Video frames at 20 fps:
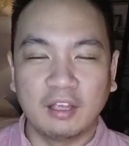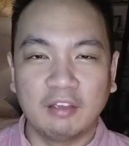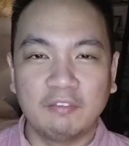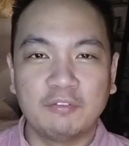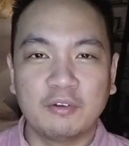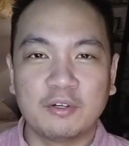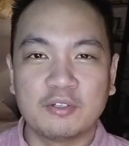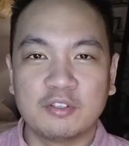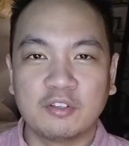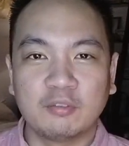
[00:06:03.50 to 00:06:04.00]

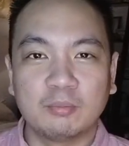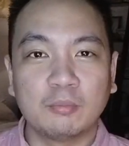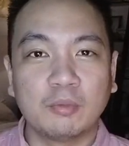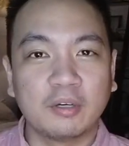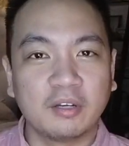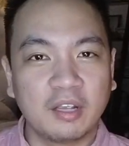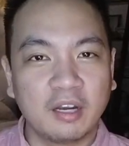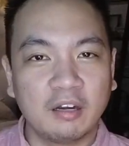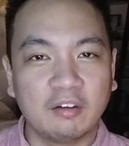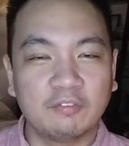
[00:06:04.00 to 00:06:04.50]
if you're just
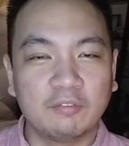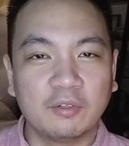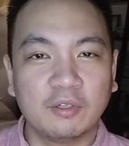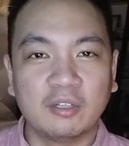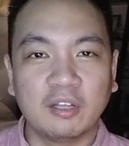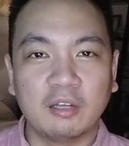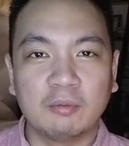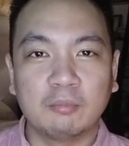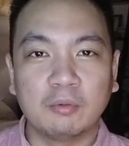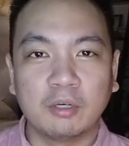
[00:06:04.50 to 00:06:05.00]
more
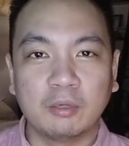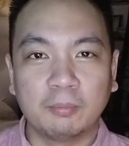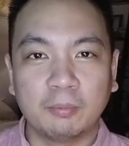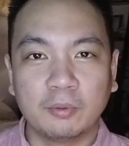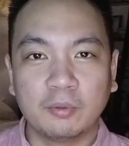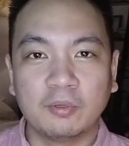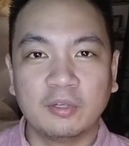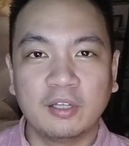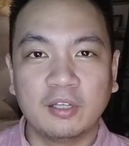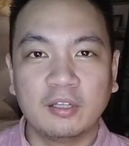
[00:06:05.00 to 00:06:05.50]
careful and more
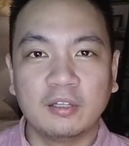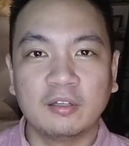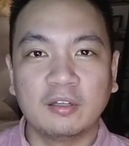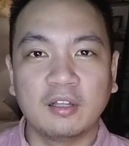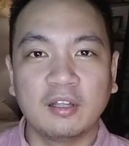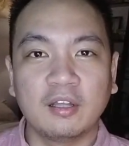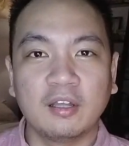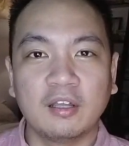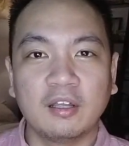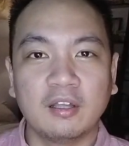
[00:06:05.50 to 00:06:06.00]
prudent
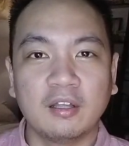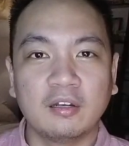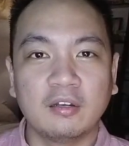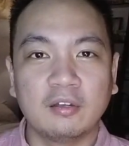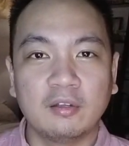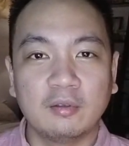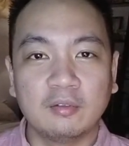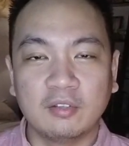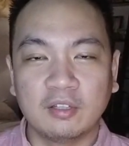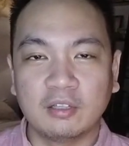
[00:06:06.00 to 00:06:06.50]

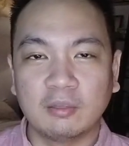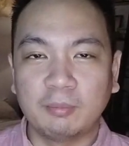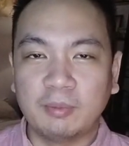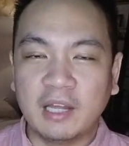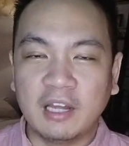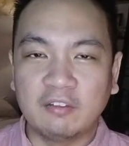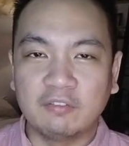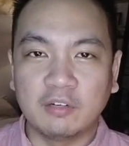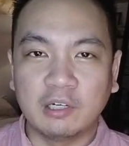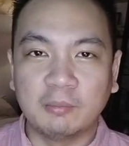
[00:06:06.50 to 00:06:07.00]
in using the
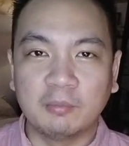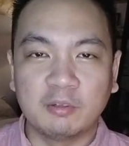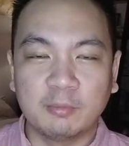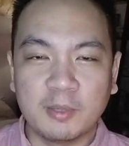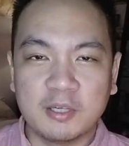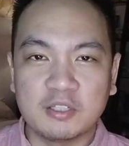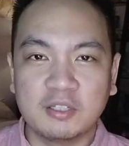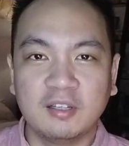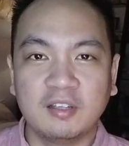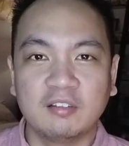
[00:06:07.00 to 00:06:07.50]
platform,
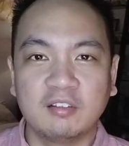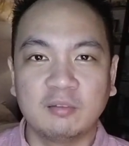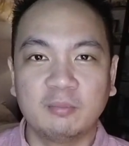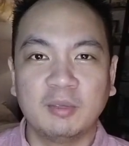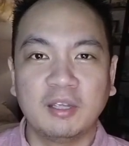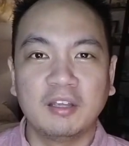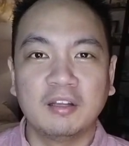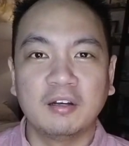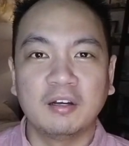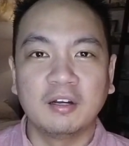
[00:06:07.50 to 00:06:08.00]
especially as a
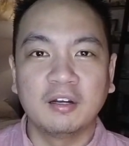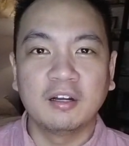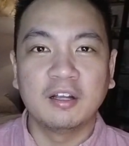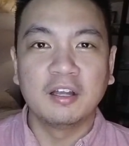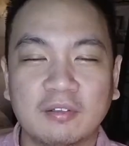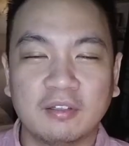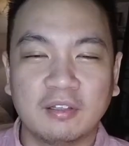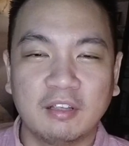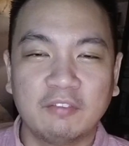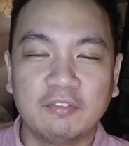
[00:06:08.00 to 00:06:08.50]
beginner.
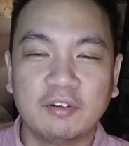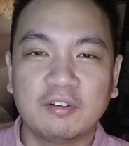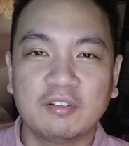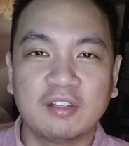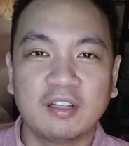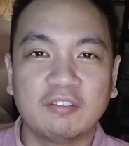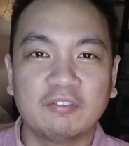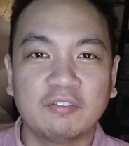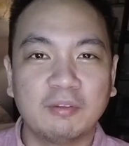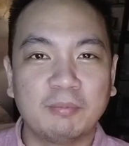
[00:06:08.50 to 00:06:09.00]
Give
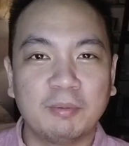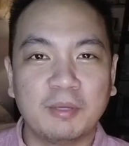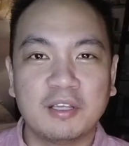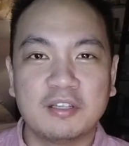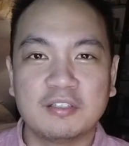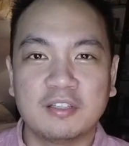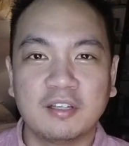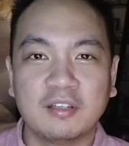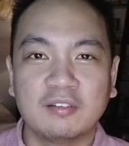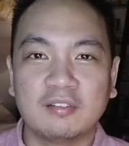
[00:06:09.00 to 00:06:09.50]
yourself the
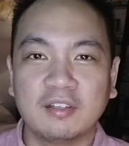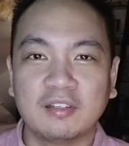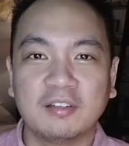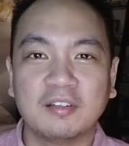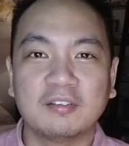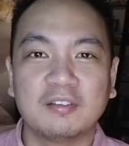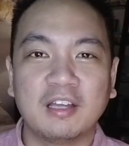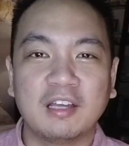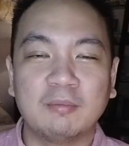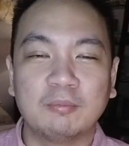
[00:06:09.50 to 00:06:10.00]
patience and
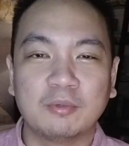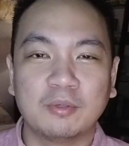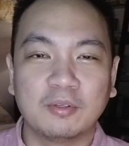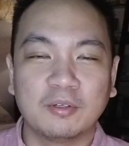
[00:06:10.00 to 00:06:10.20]
the time to